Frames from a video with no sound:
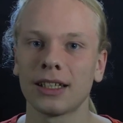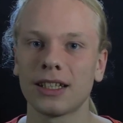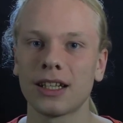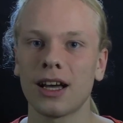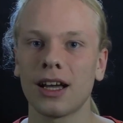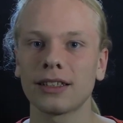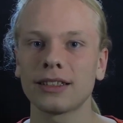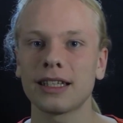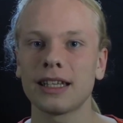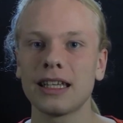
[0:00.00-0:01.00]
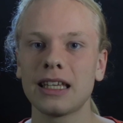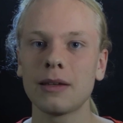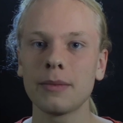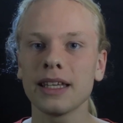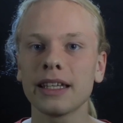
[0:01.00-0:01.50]
not
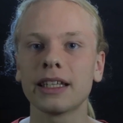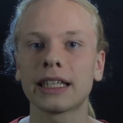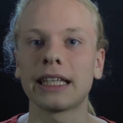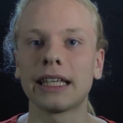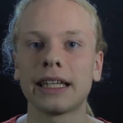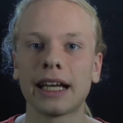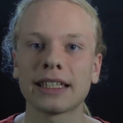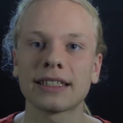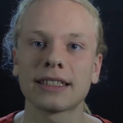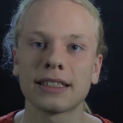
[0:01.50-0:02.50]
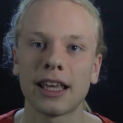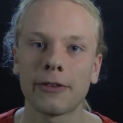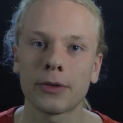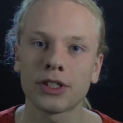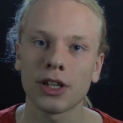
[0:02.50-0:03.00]
immediately as
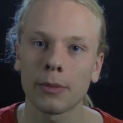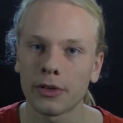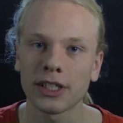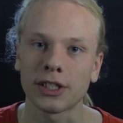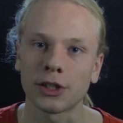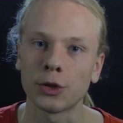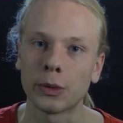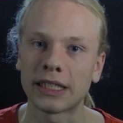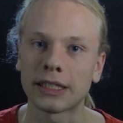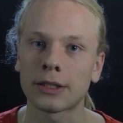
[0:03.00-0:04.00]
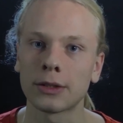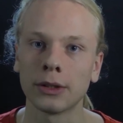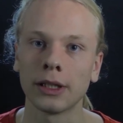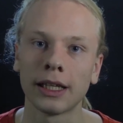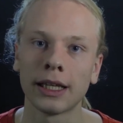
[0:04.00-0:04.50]
they for some reason do in
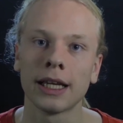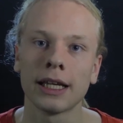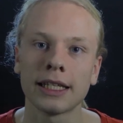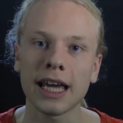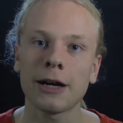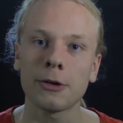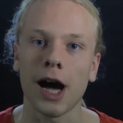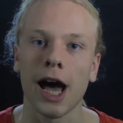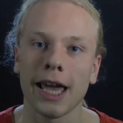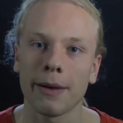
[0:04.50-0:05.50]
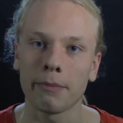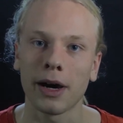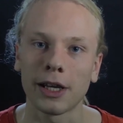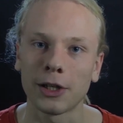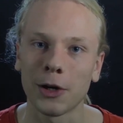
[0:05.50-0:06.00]
school. Now, I am by